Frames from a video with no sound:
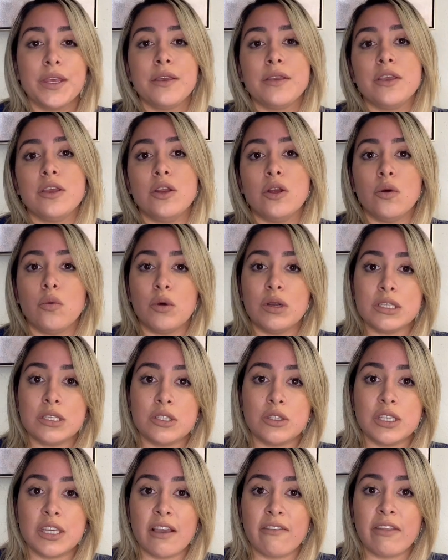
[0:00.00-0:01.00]
Once
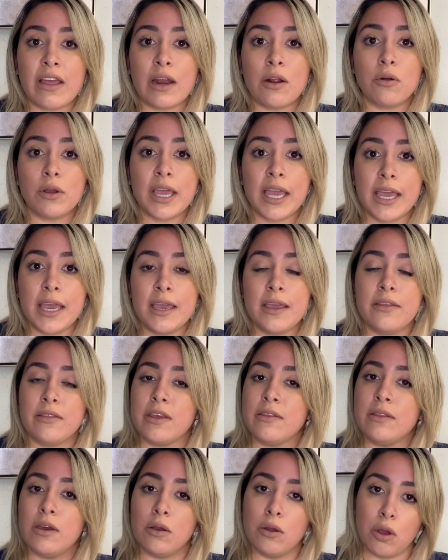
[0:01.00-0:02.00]
you give that okay,
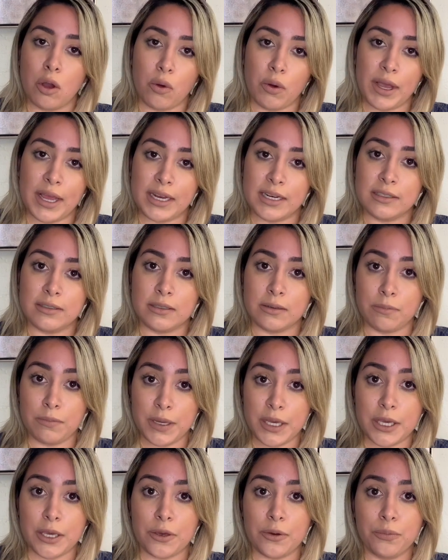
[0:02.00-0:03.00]
then they'll go ahead and
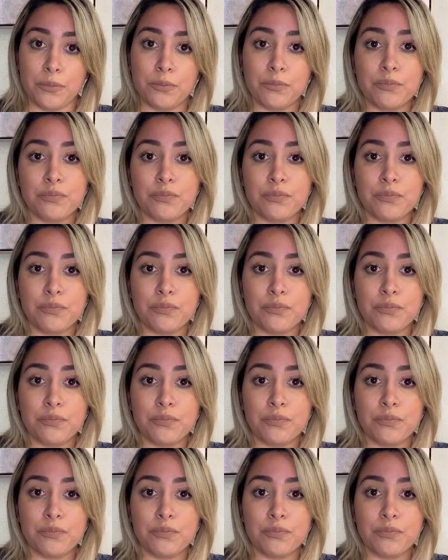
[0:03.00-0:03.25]
submit you.